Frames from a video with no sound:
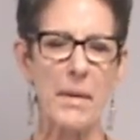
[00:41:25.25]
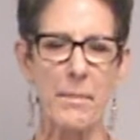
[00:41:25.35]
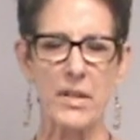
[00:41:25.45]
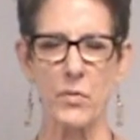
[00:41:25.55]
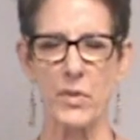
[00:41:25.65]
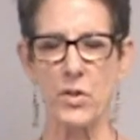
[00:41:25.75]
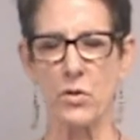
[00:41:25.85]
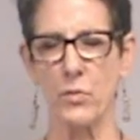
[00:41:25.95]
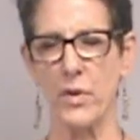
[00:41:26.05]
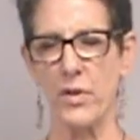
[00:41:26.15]

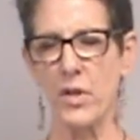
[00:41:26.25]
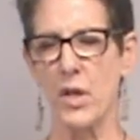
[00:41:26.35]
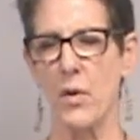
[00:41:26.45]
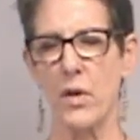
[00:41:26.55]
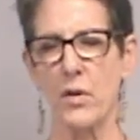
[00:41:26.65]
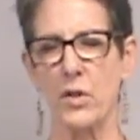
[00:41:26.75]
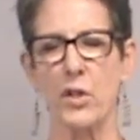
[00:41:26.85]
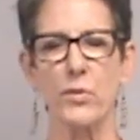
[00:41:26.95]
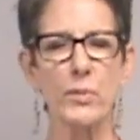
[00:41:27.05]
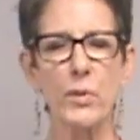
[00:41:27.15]
commitment, we do it with
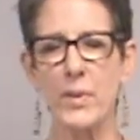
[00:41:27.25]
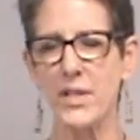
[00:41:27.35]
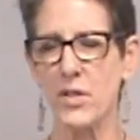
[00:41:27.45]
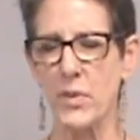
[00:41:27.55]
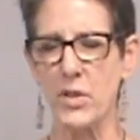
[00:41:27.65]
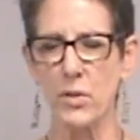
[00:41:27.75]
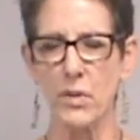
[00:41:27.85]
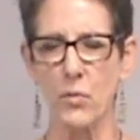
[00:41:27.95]
congruence,